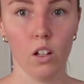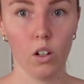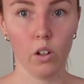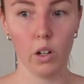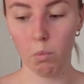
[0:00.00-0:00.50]

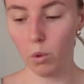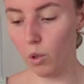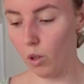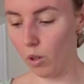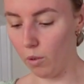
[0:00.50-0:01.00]
going to put
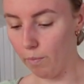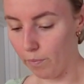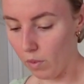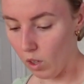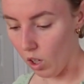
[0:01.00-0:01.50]
her
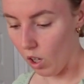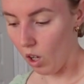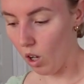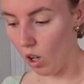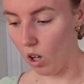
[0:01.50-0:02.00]

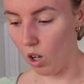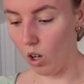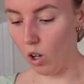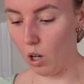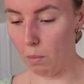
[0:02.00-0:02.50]

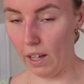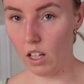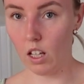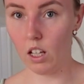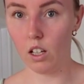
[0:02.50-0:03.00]
on a
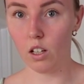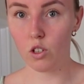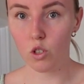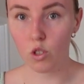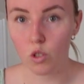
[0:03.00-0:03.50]
baking
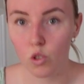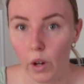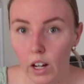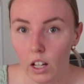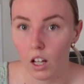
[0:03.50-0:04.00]

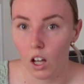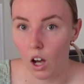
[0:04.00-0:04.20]
tray.